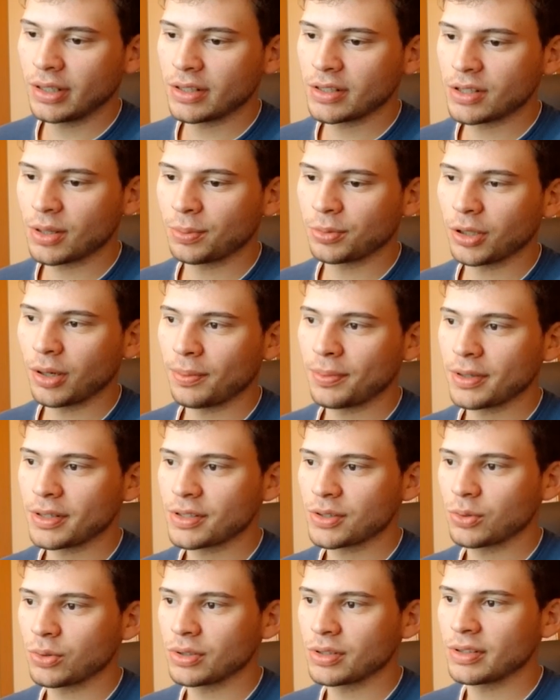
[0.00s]

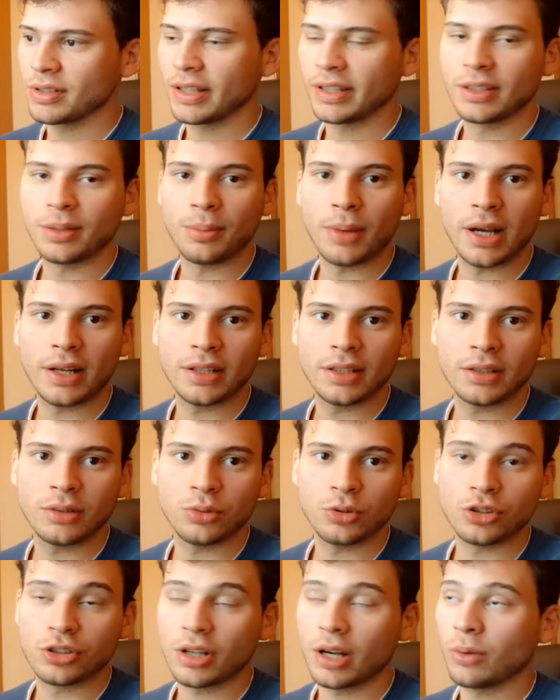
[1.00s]
subtopics was data mining,
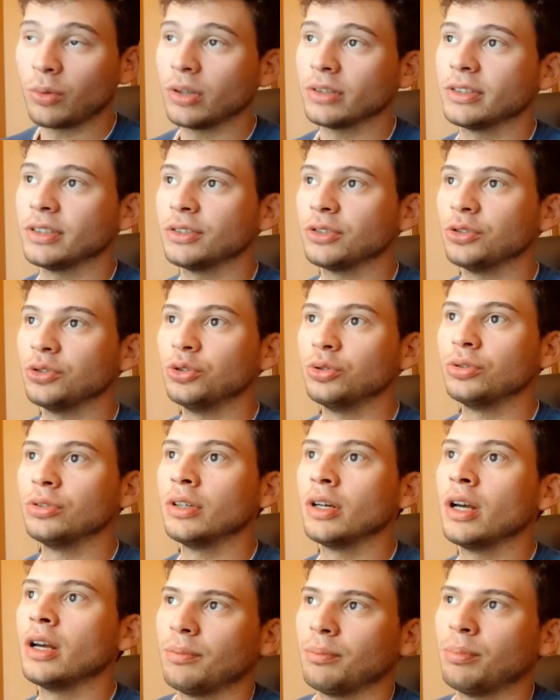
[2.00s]
which I wanted to do,